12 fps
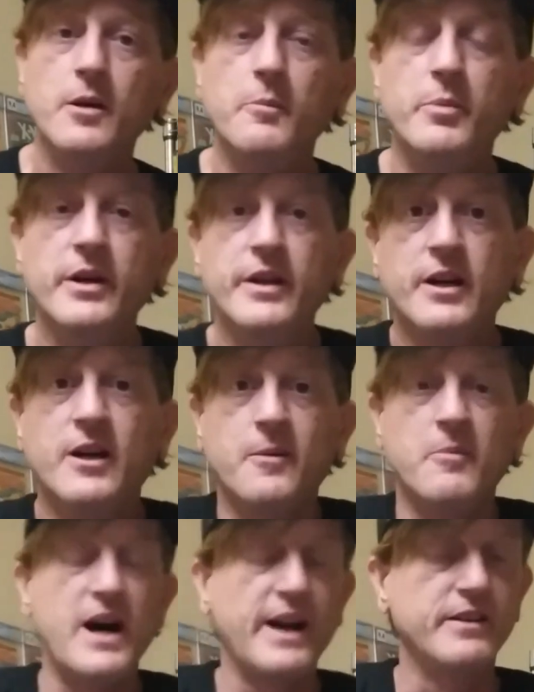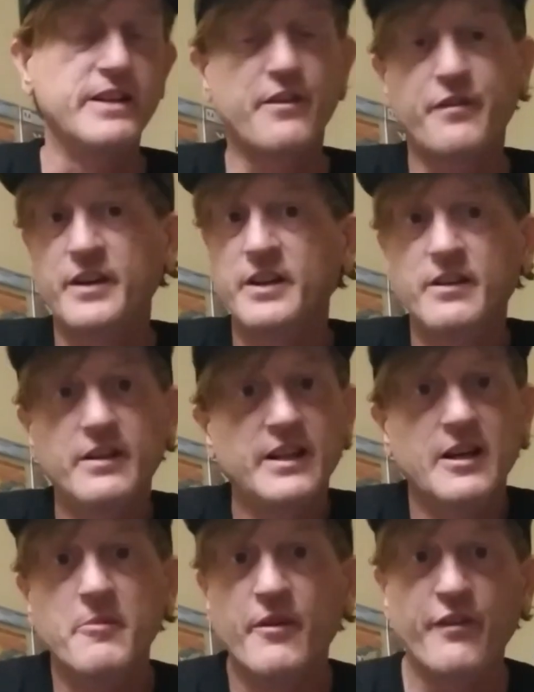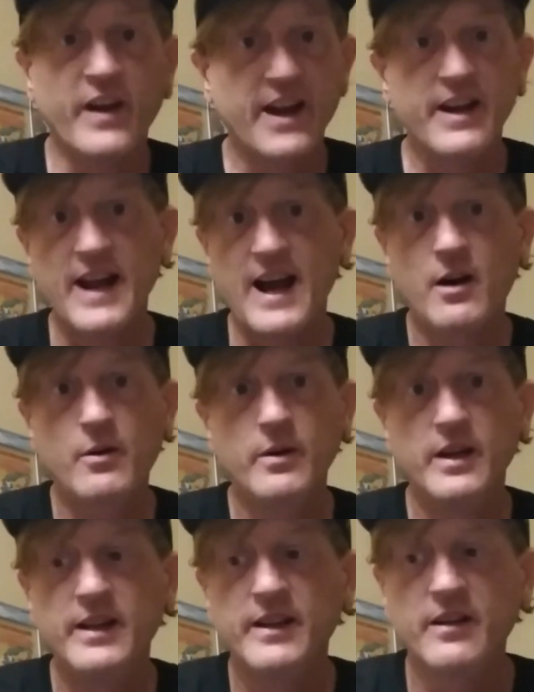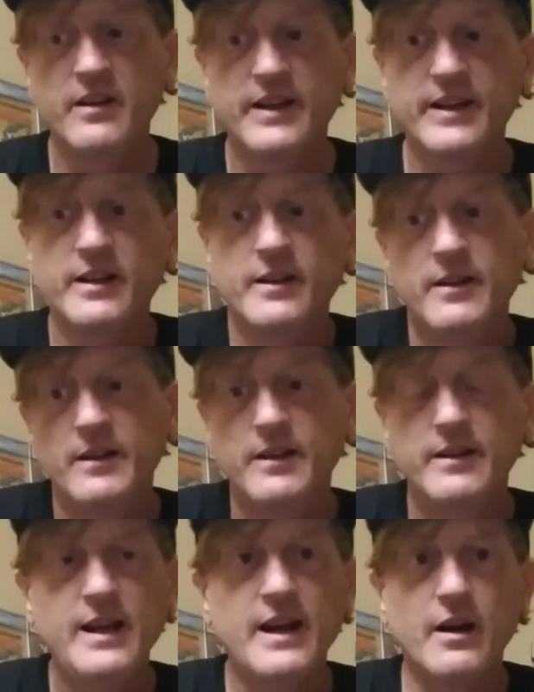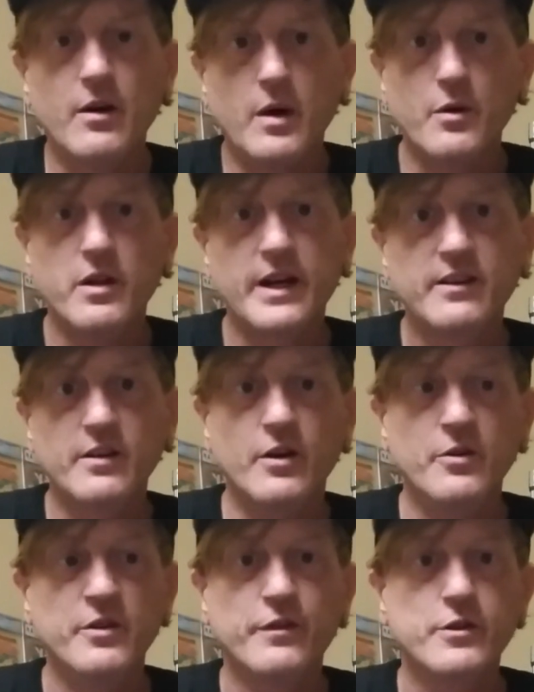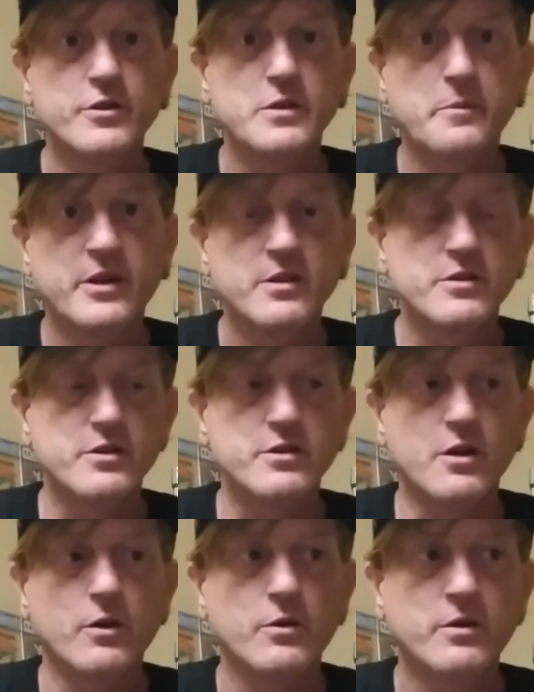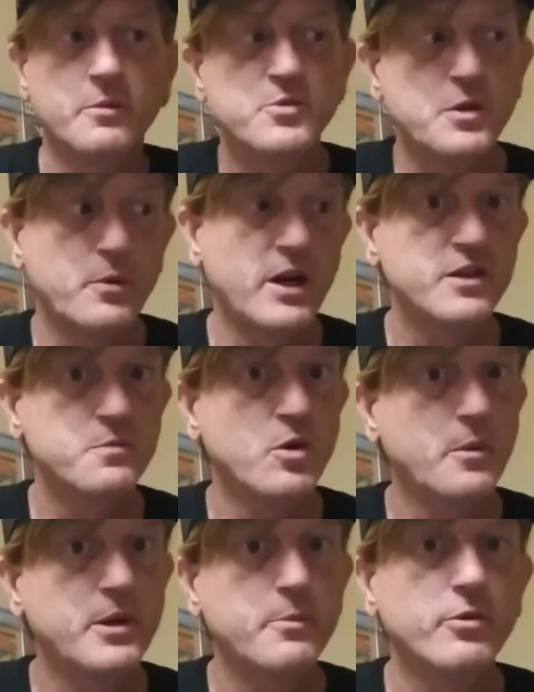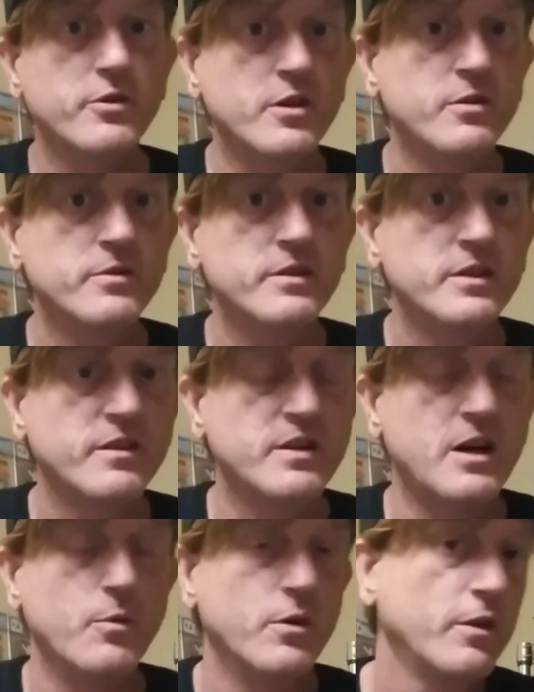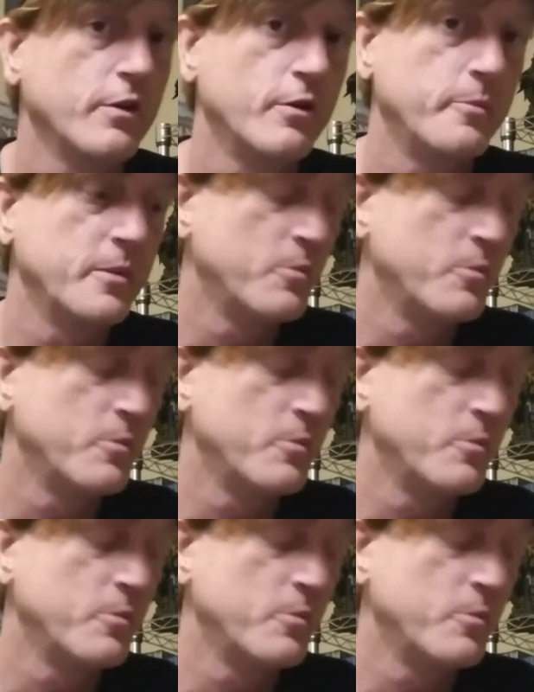but um, I definitely am a fan now. And like, yeah, I would like to own the first appearance of Star Lord. I'm surprised more people don't, and it's not worth a little bit